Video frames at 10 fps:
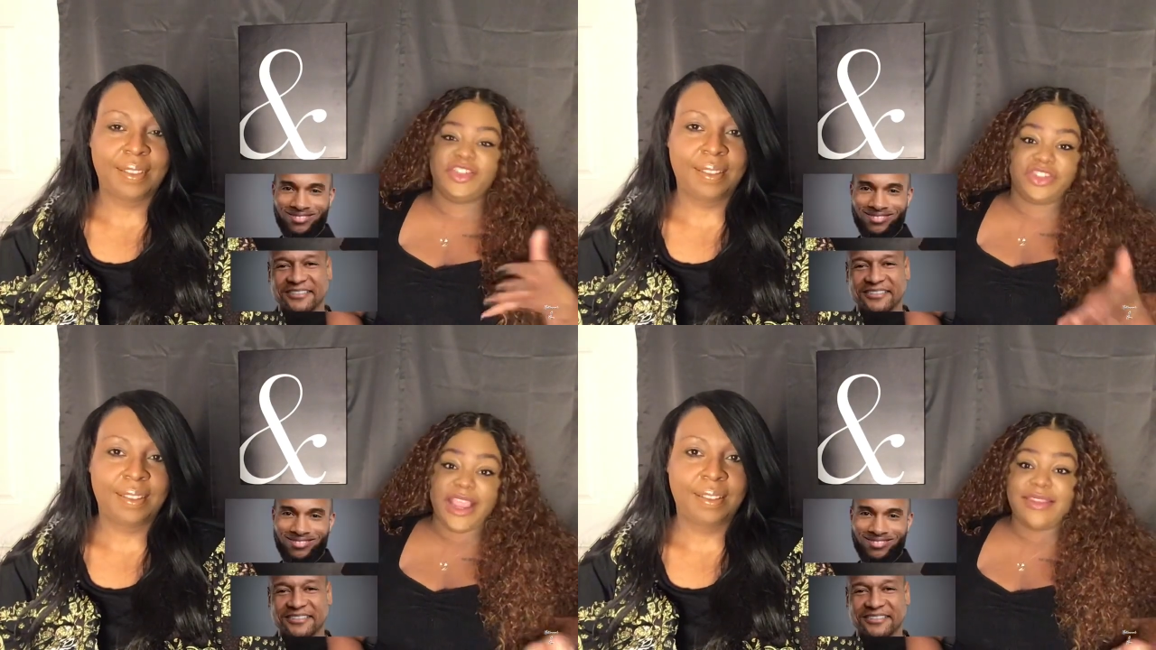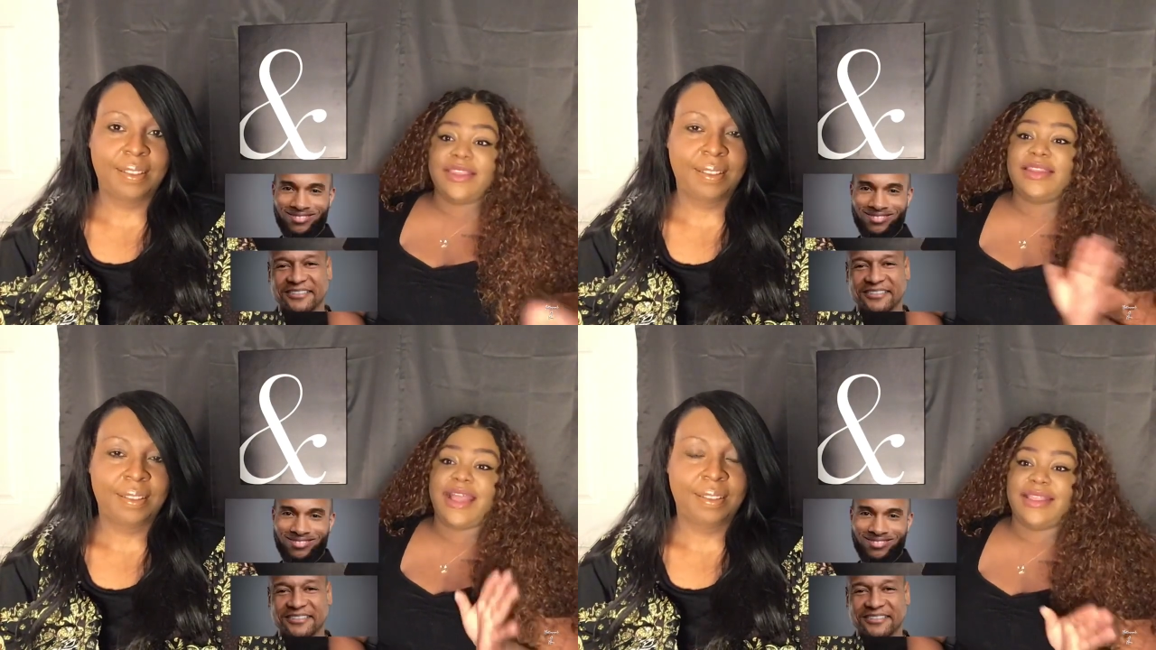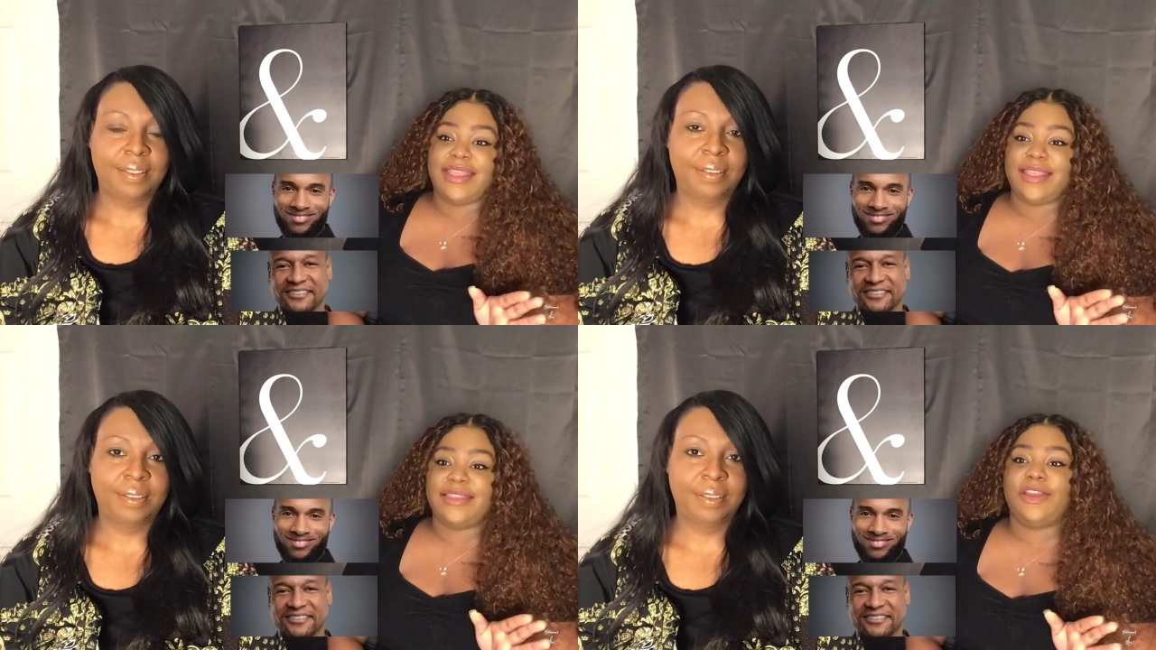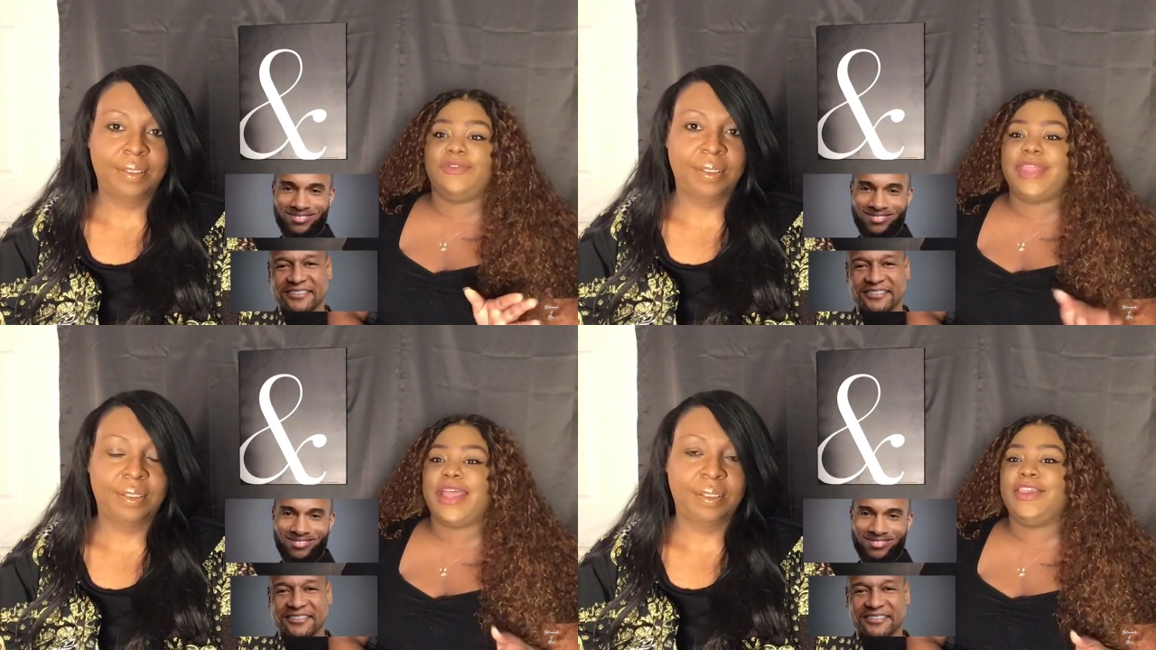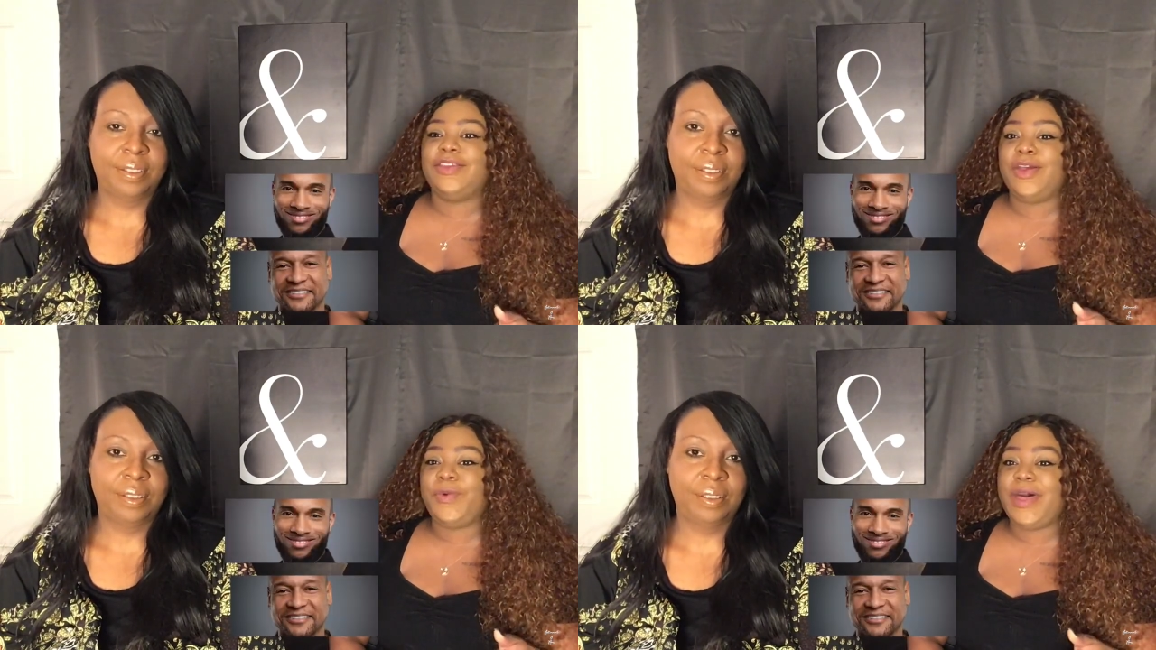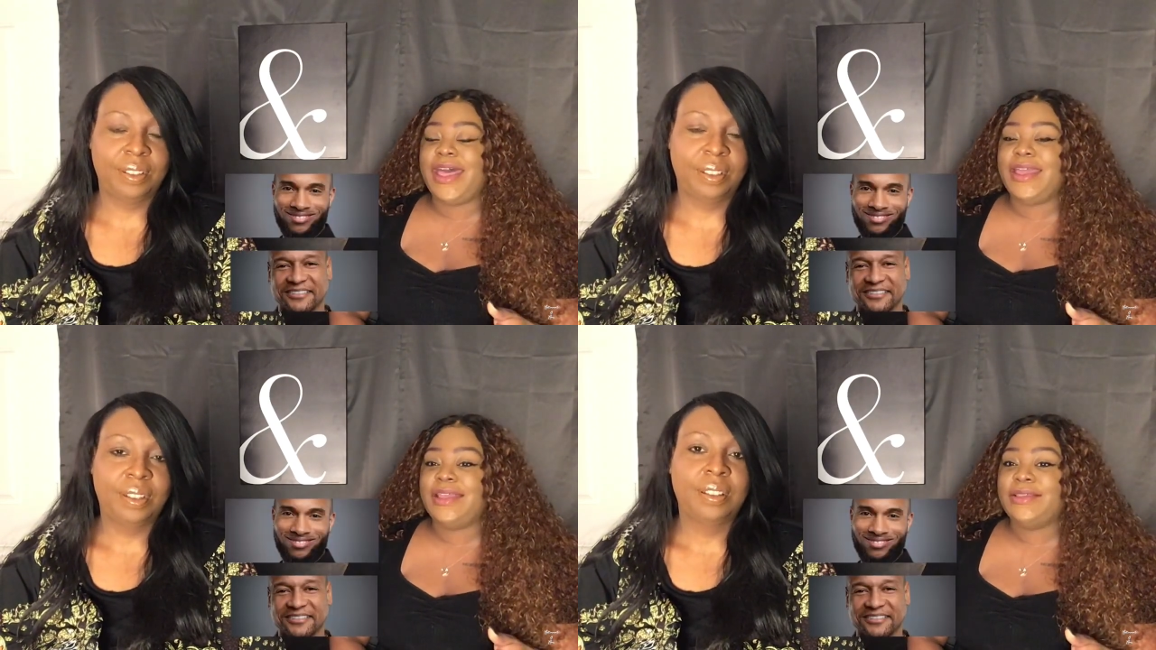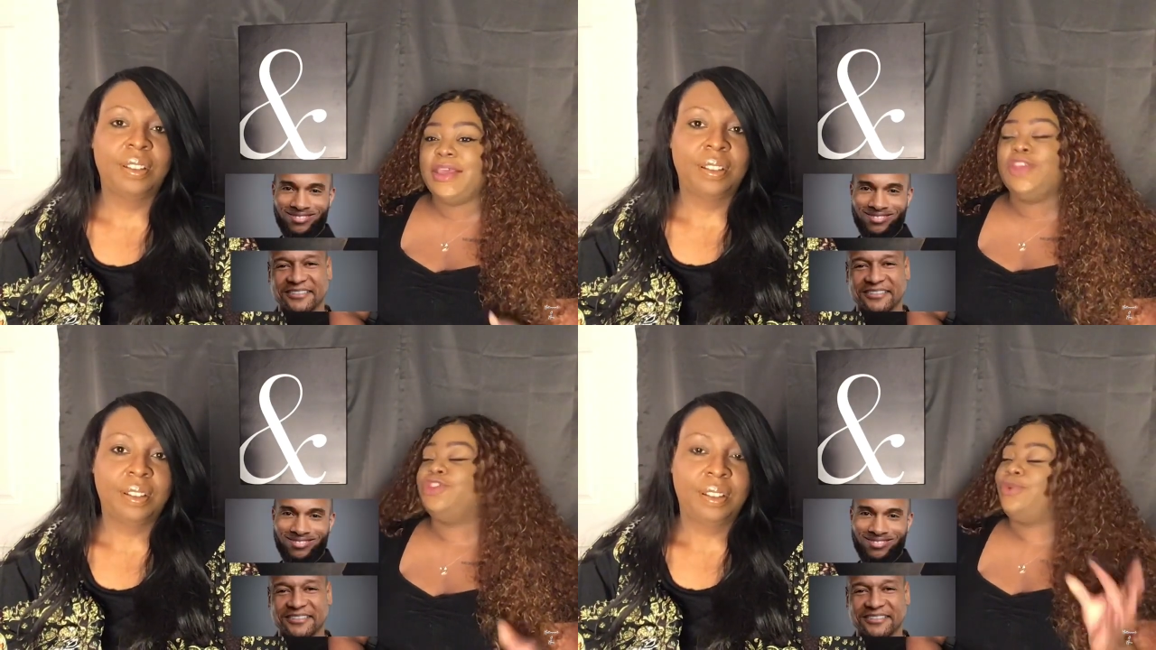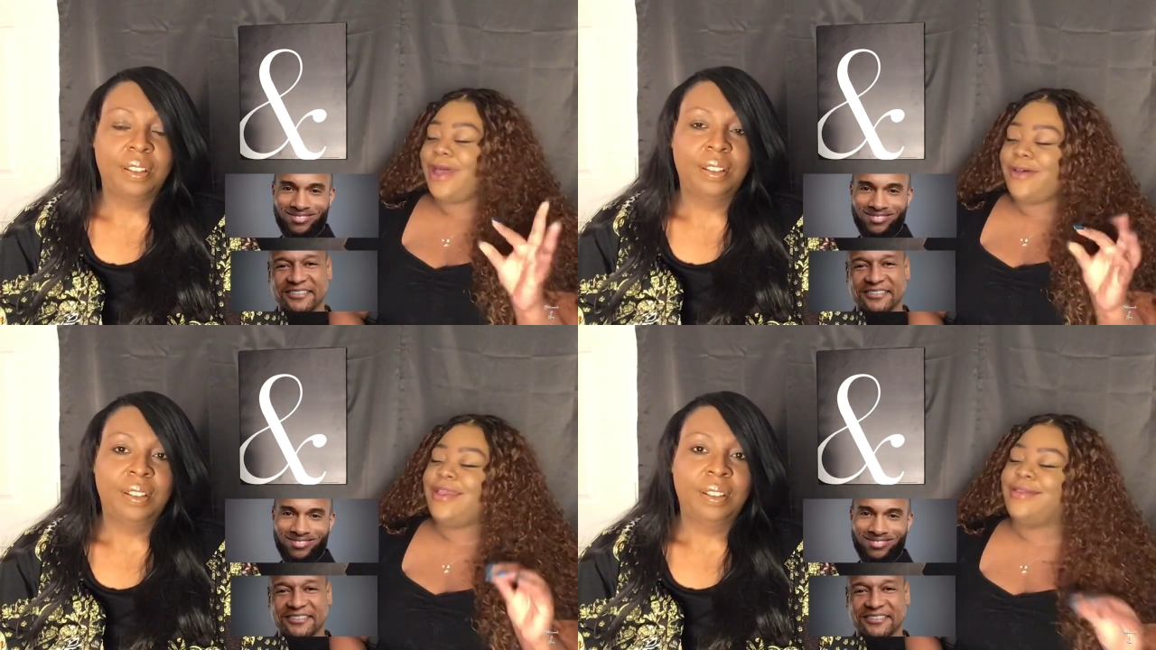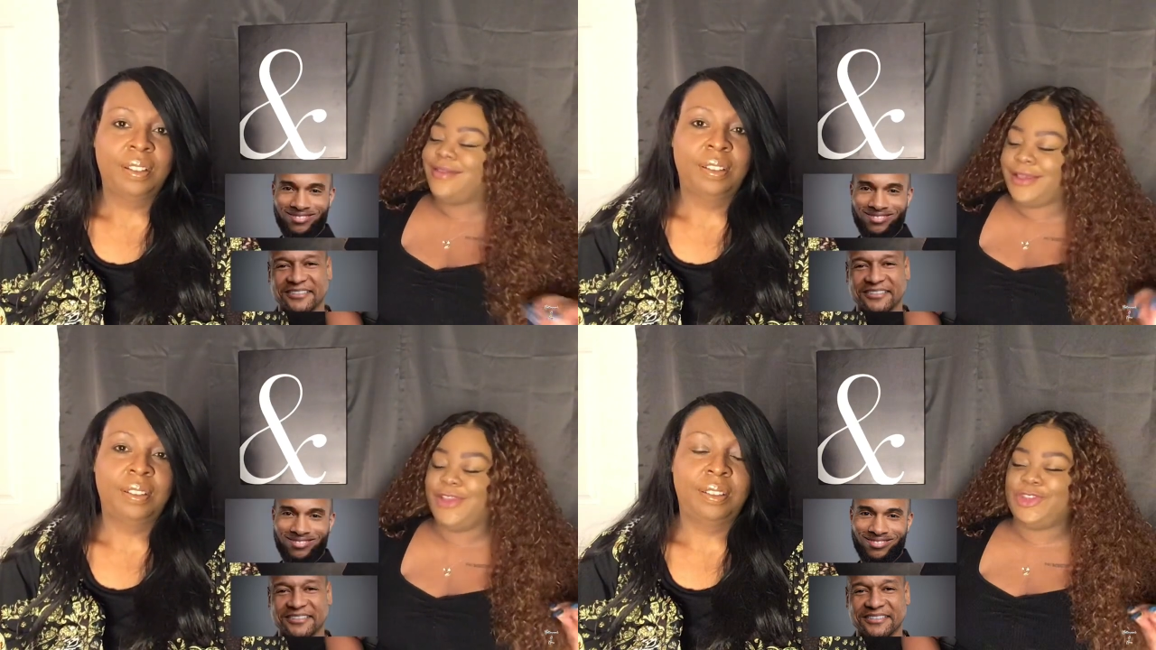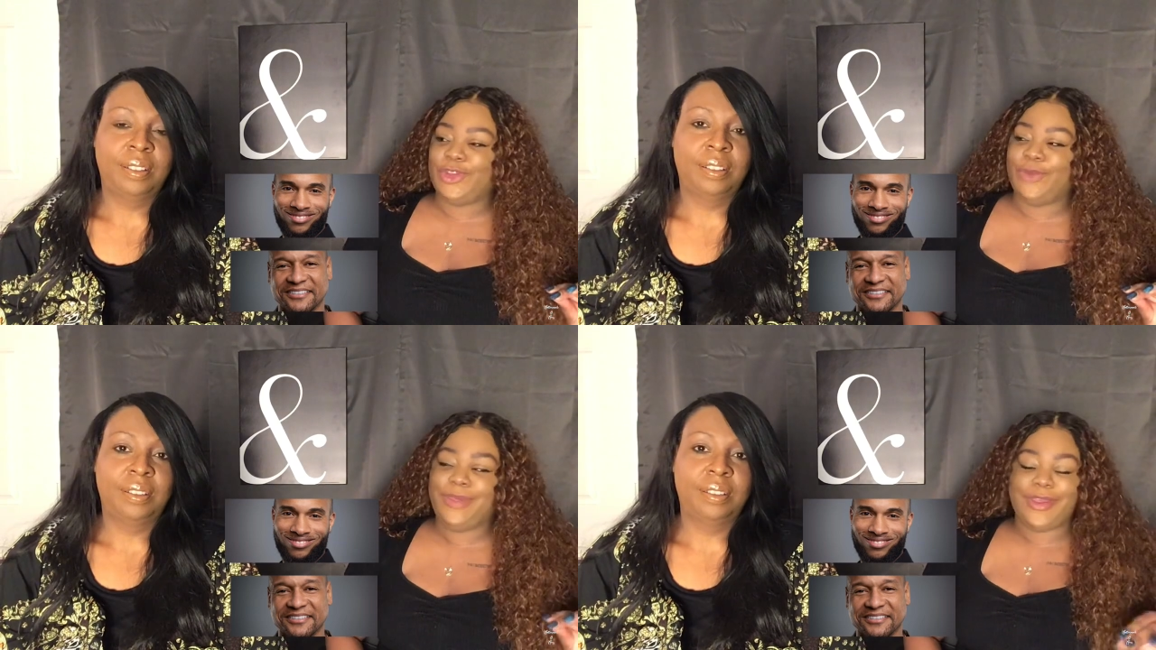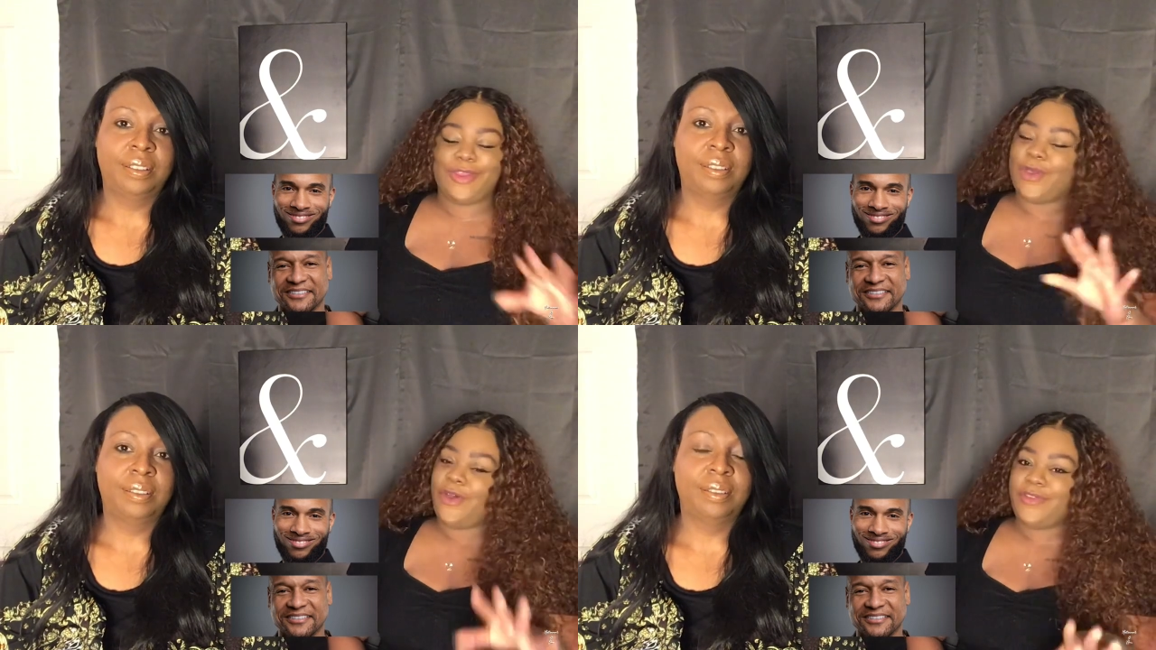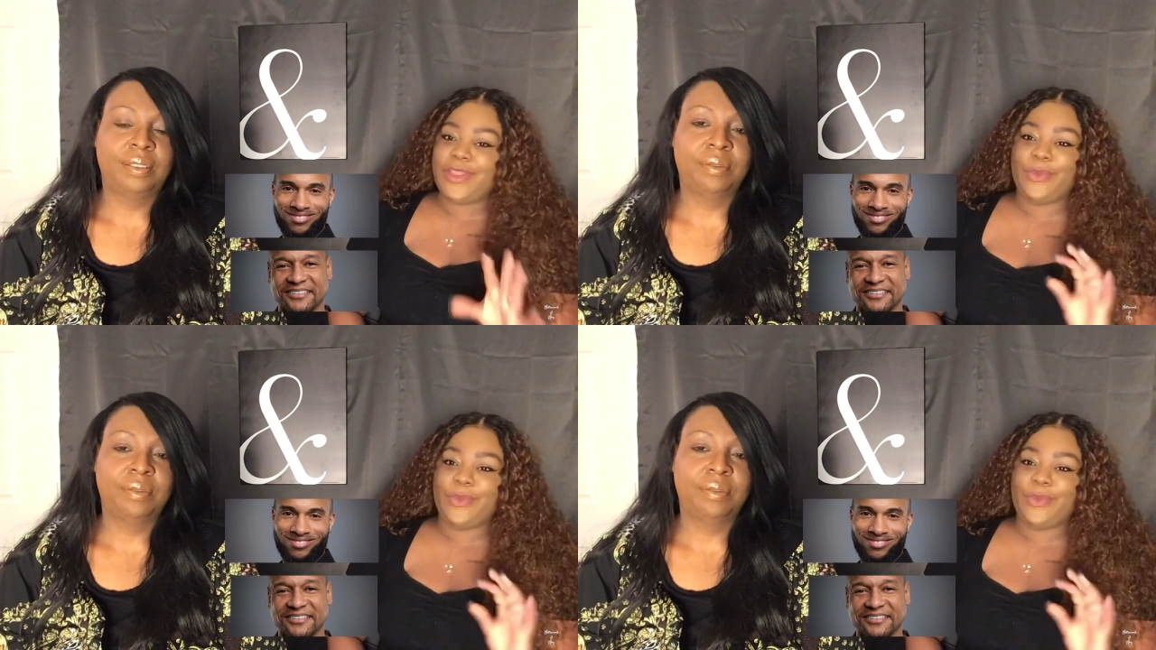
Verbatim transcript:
Speaker 1: Jason lets us know that, you know what? Joelle is a good dude, because over the